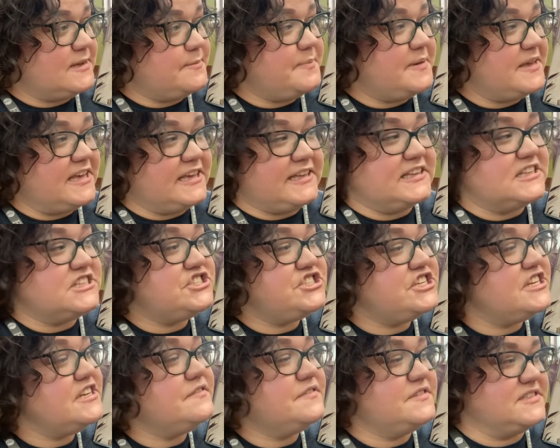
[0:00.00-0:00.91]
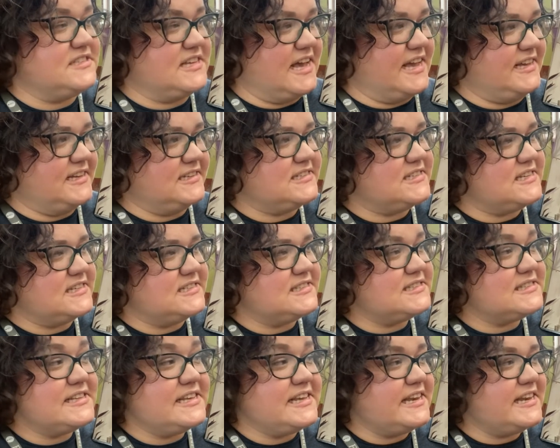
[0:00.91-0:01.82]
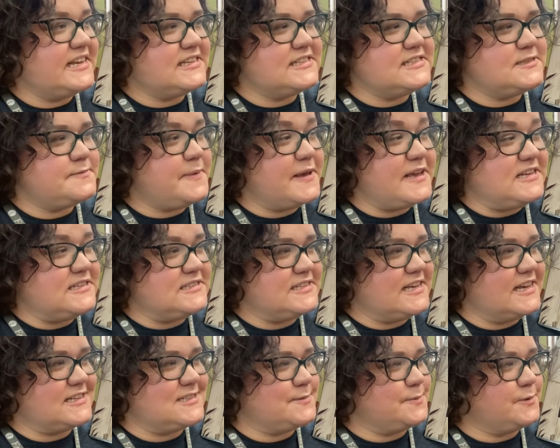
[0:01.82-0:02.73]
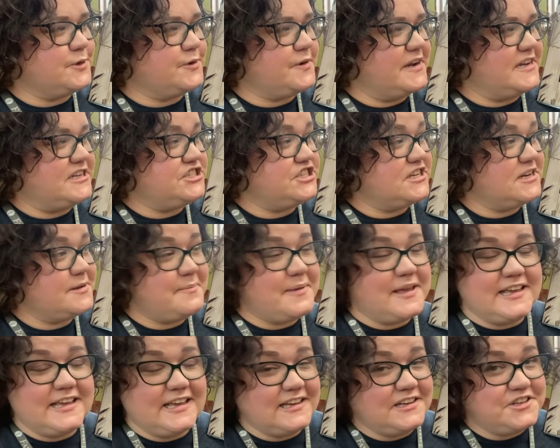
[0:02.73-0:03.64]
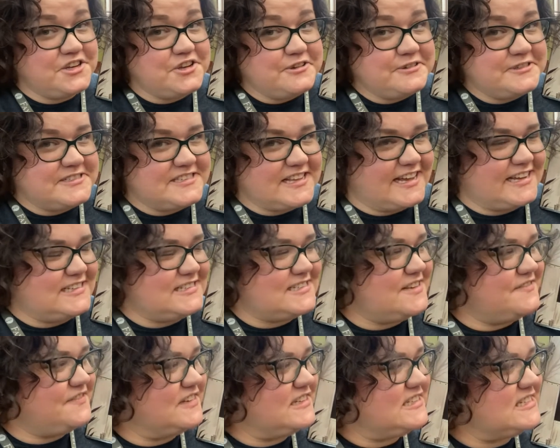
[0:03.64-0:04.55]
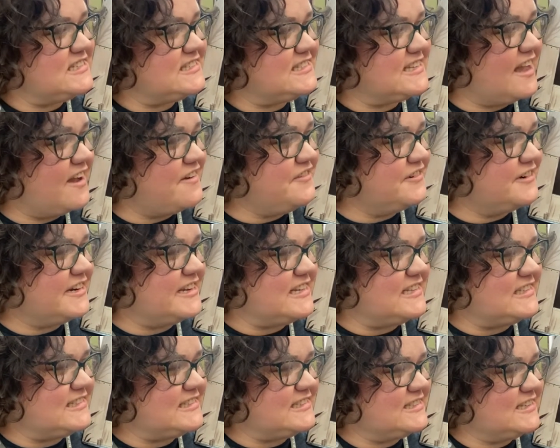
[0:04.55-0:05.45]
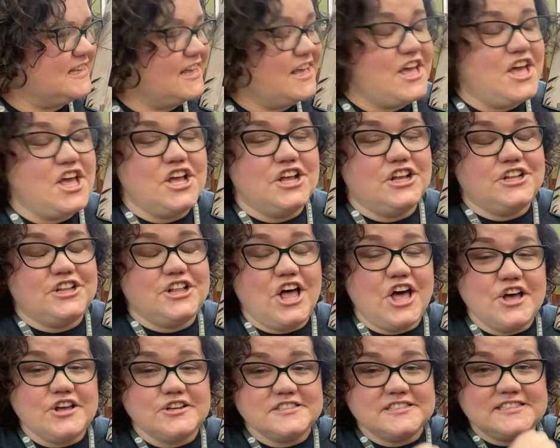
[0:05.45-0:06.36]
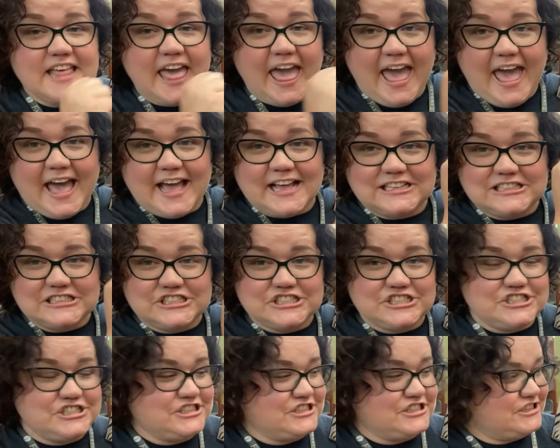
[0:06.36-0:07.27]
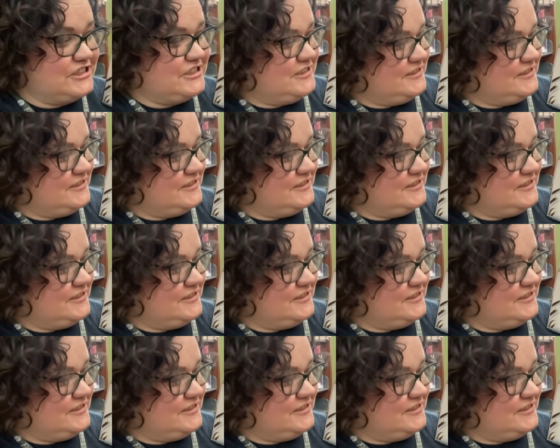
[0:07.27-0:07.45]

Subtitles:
being the chief scientist leading space exploration and making new scientific discoveries. Close the hatch!